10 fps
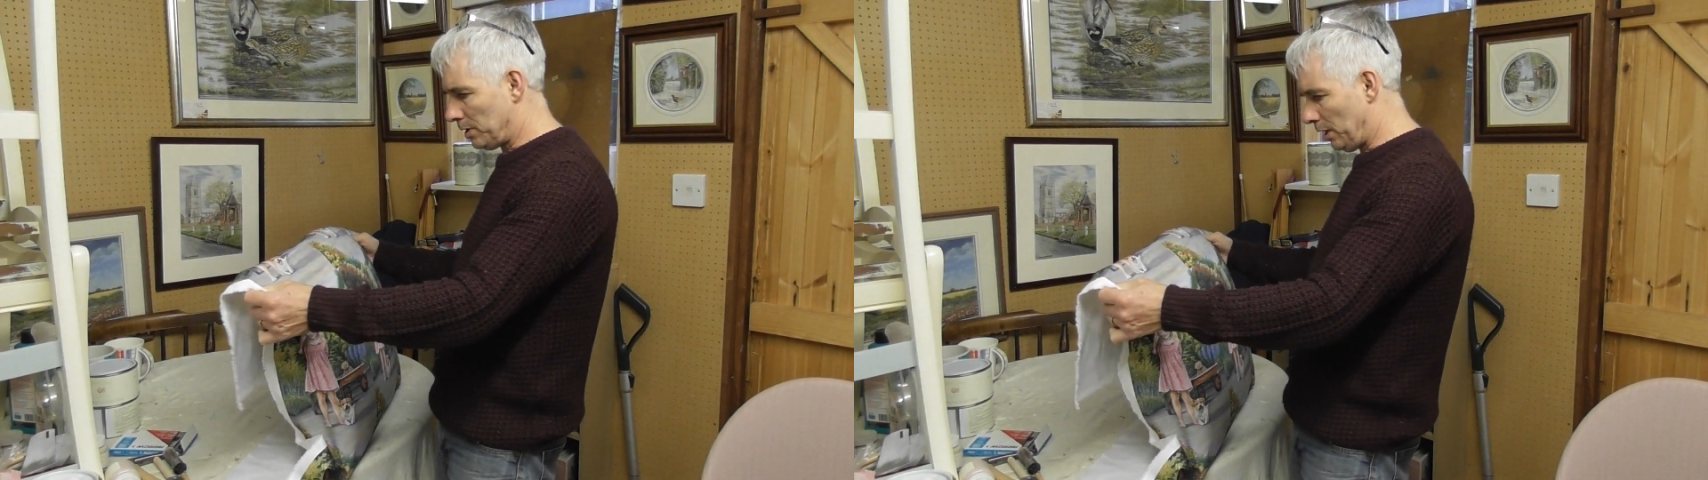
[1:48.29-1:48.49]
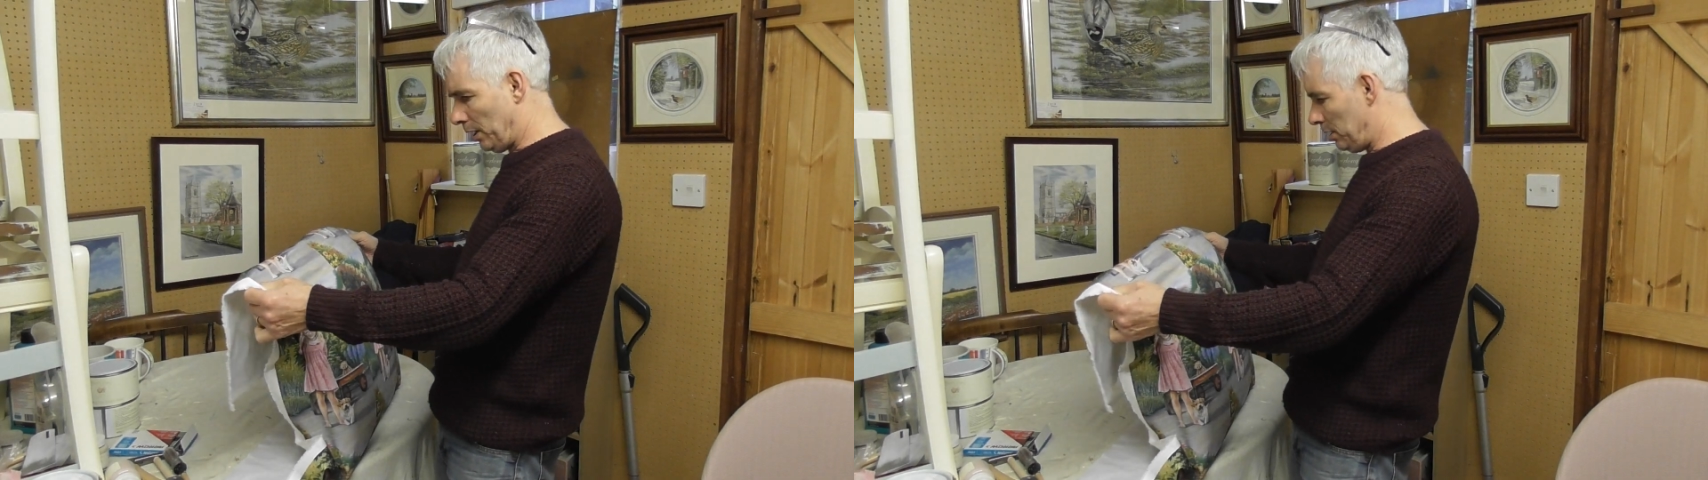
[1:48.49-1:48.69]

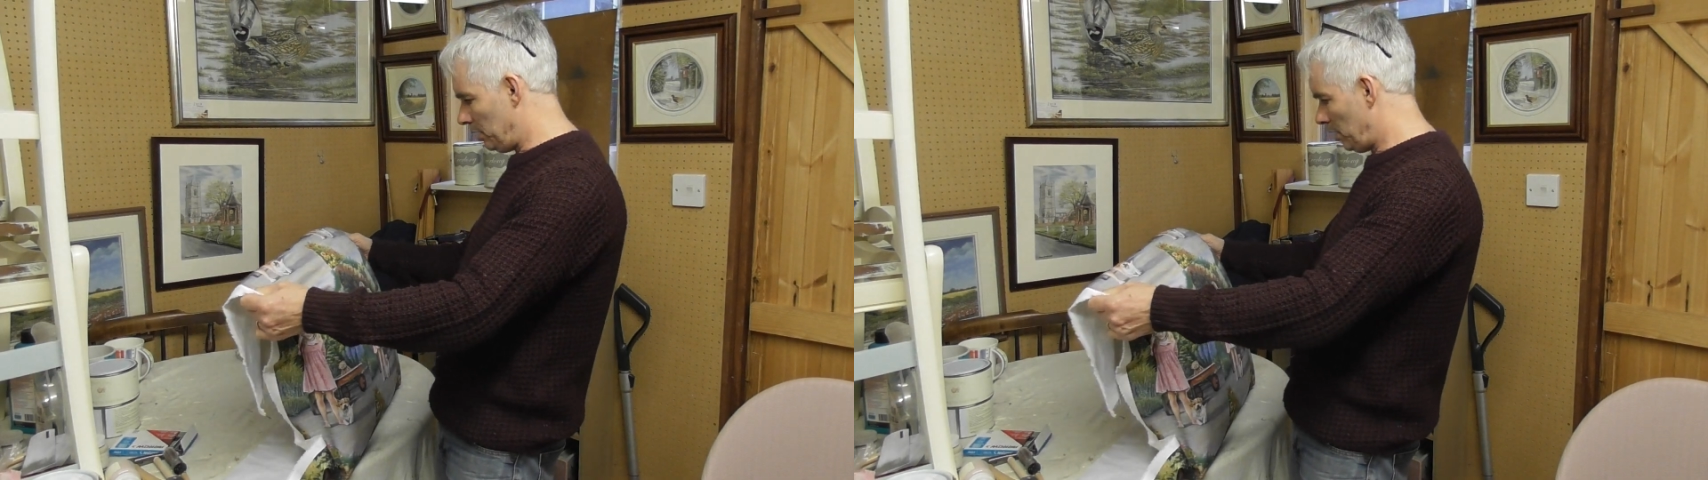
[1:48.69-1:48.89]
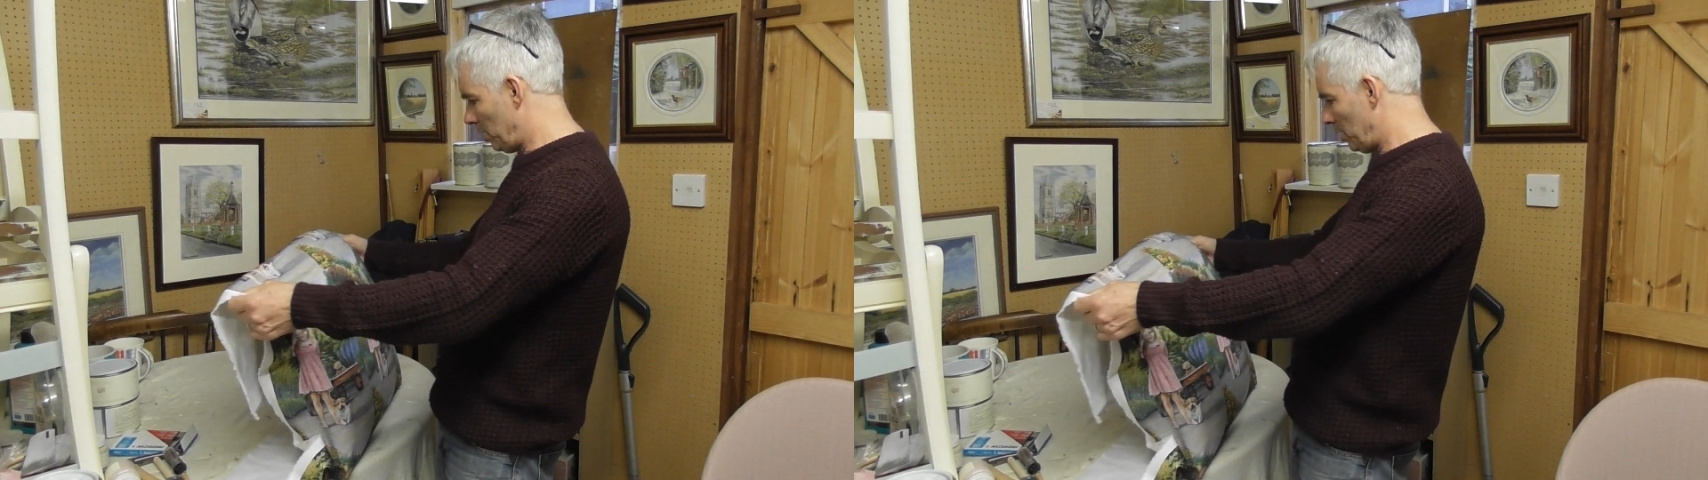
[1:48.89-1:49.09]

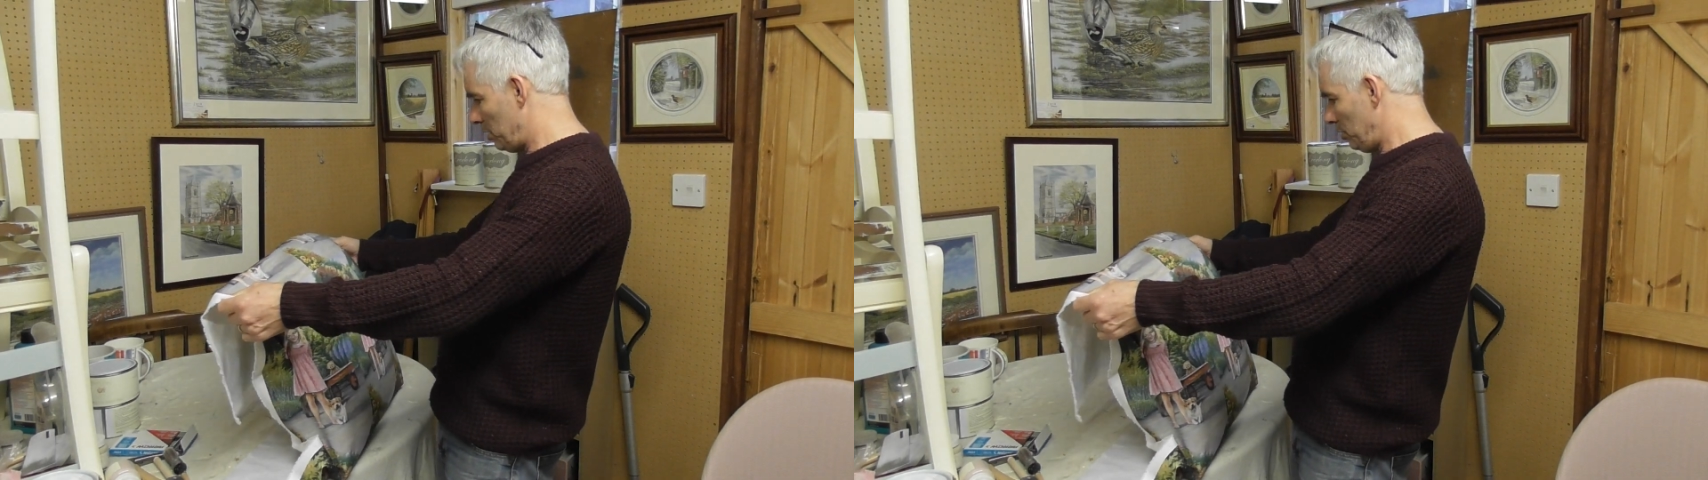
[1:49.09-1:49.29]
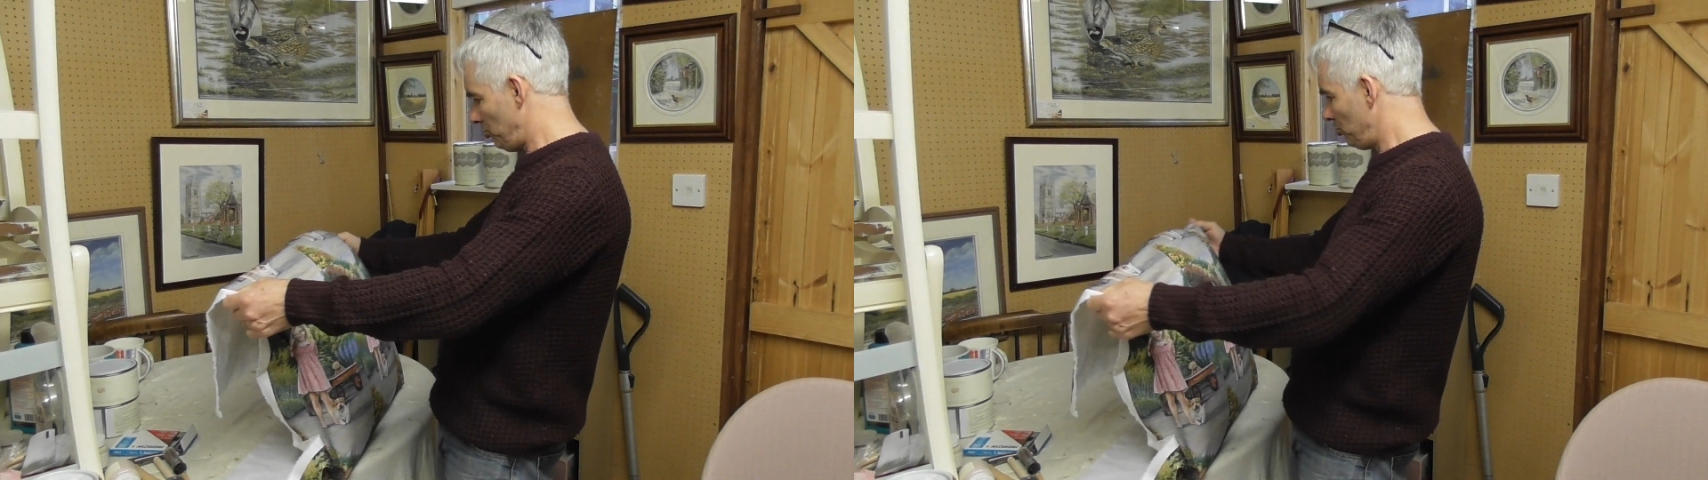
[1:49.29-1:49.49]
and
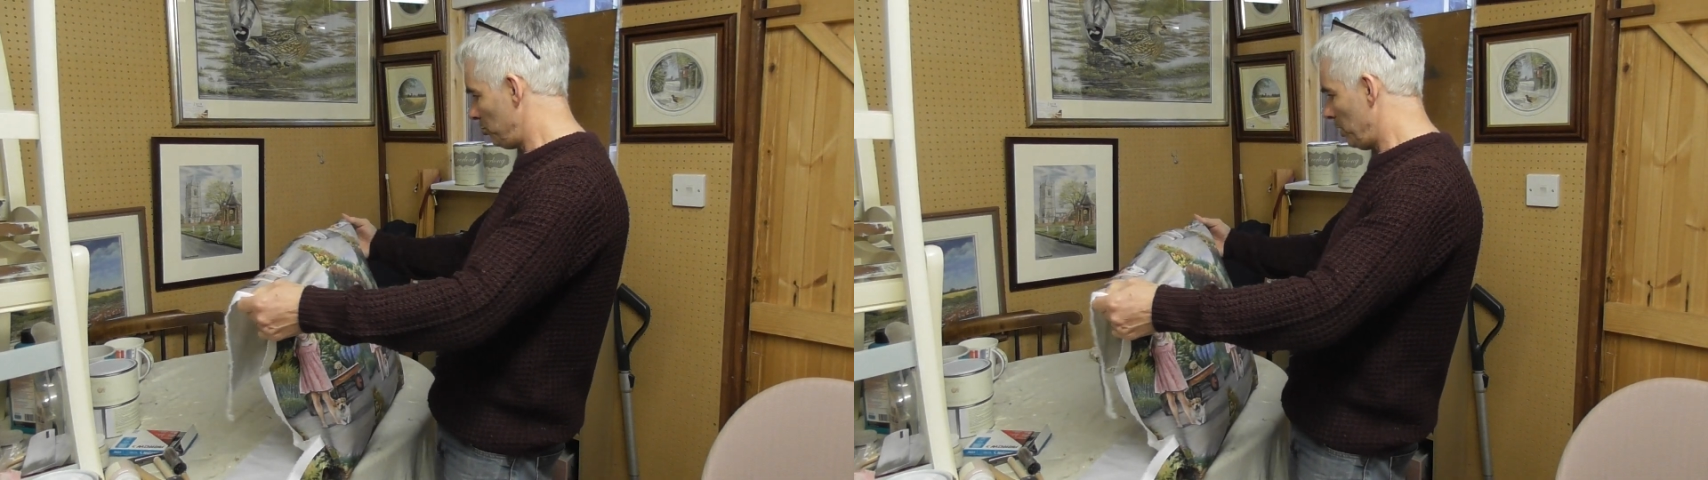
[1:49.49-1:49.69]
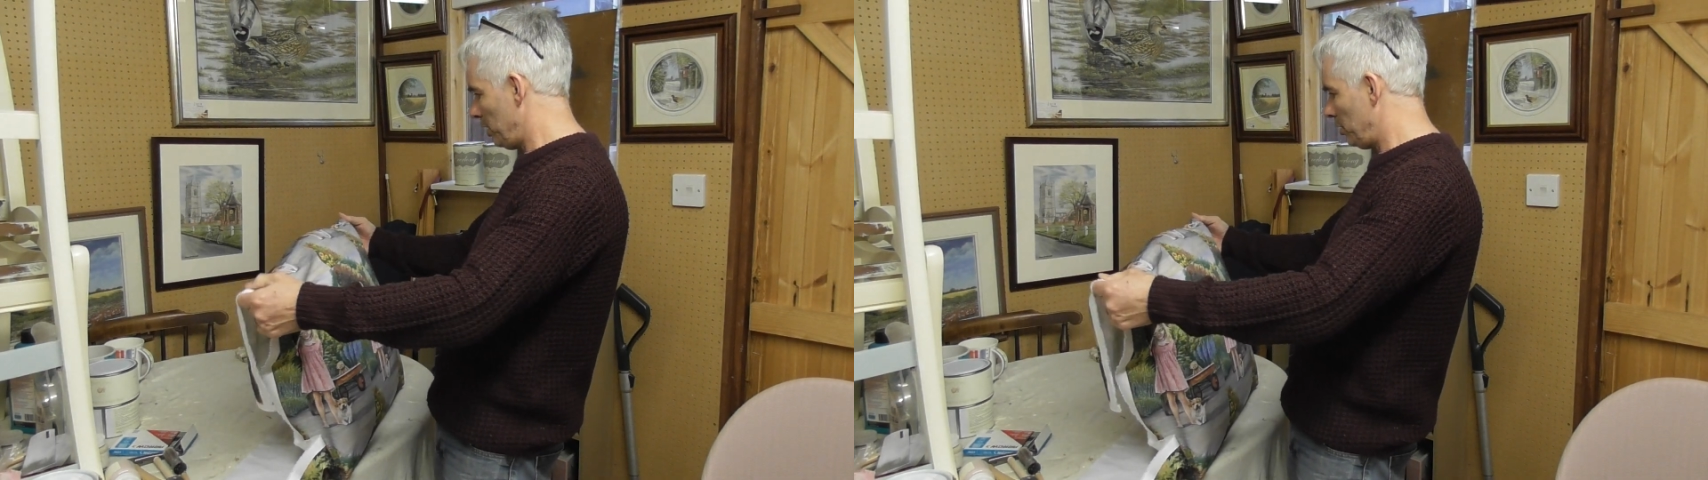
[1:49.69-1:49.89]
this is the
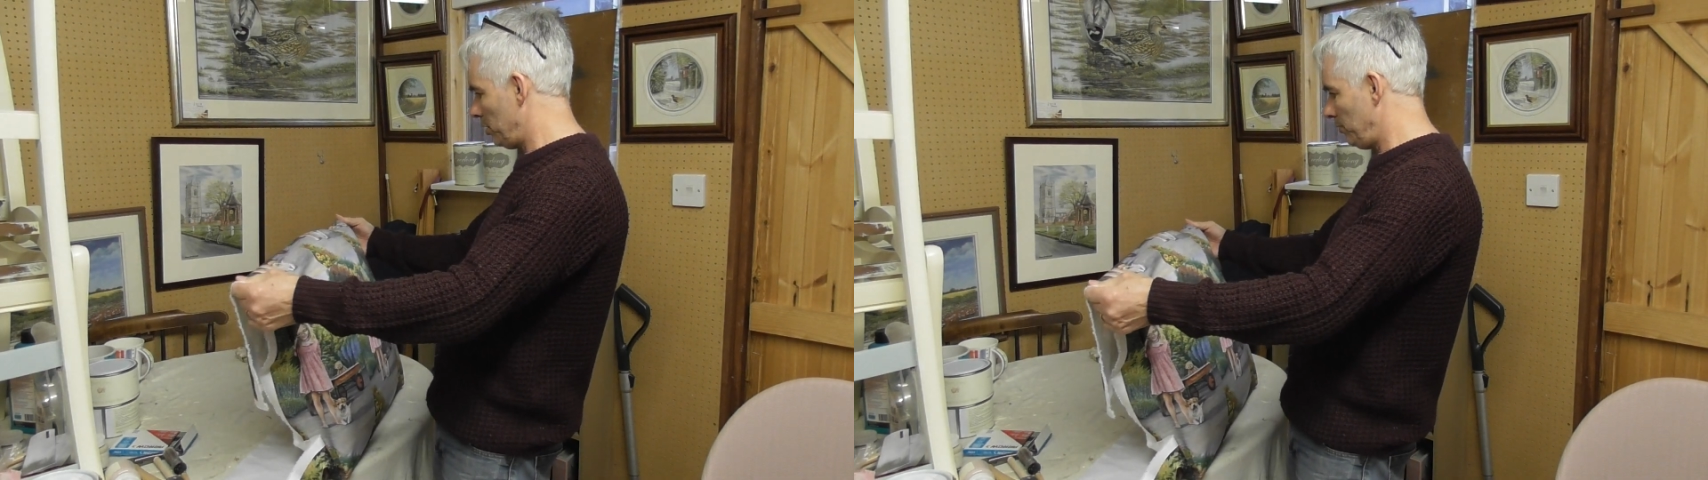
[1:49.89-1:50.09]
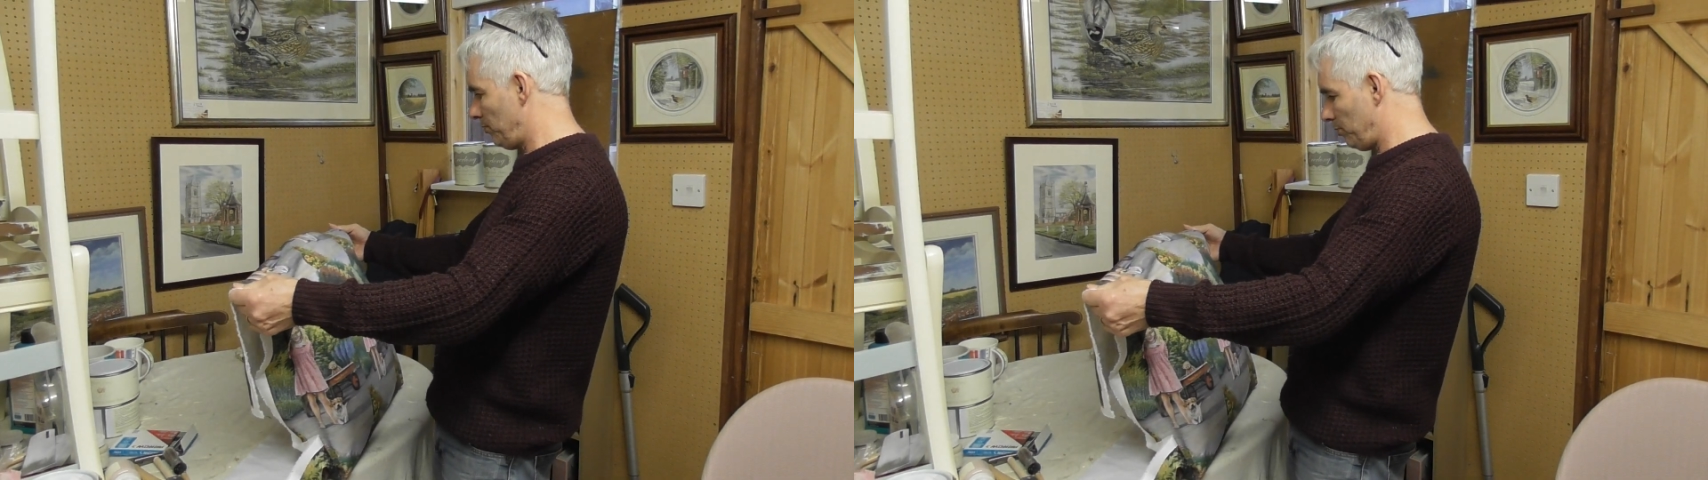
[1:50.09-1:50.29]
way
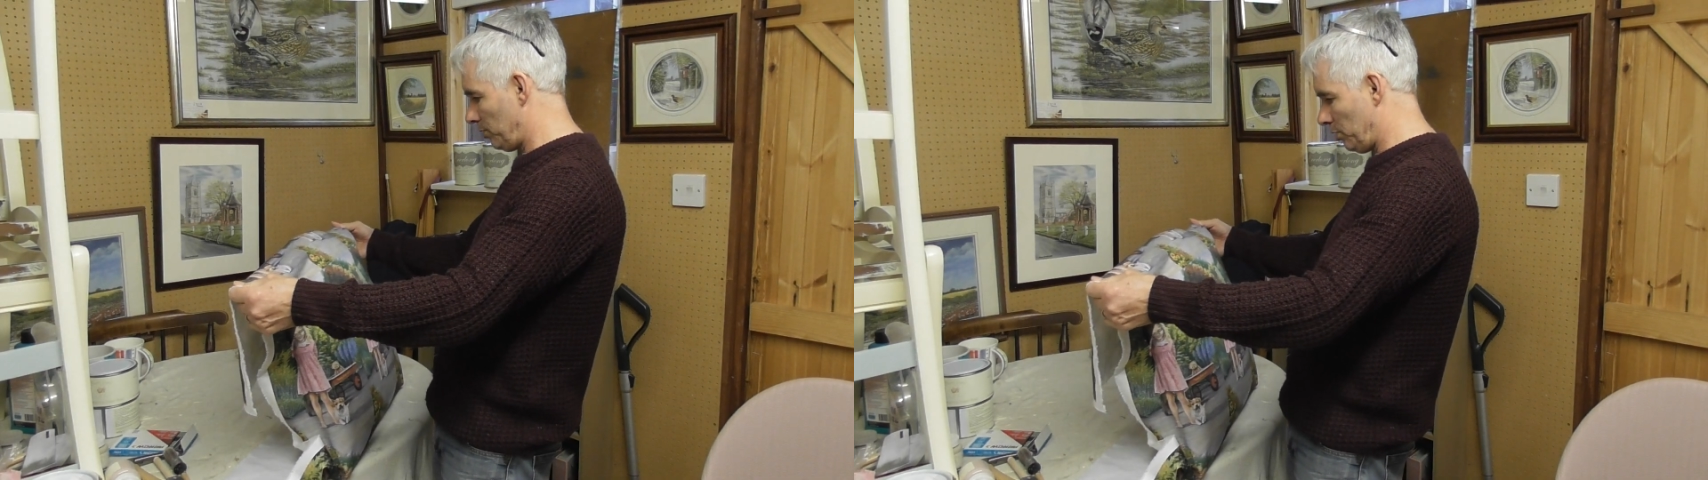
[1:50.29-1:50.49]
I've